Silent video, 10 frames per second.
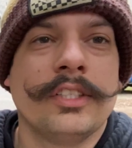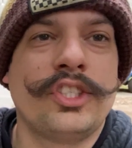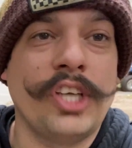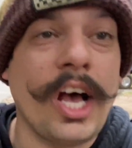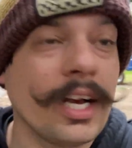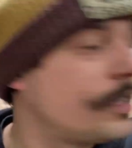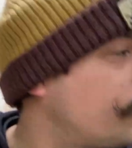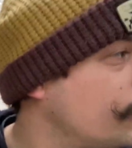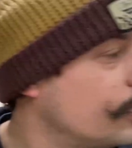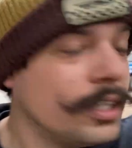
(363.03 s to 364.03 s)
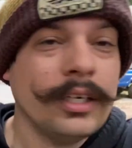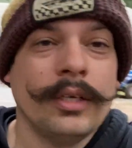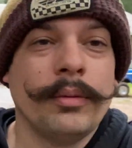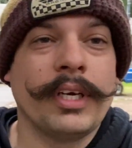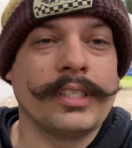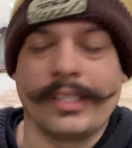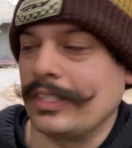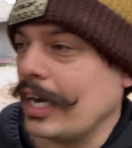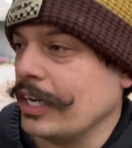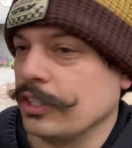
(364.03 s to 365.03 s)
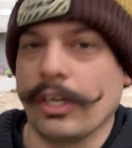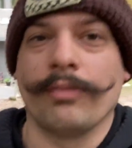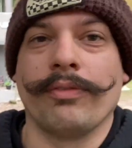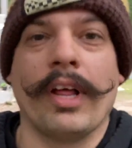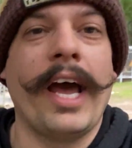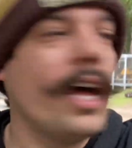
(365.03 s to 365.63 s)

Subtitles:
sucks because the tires are flat,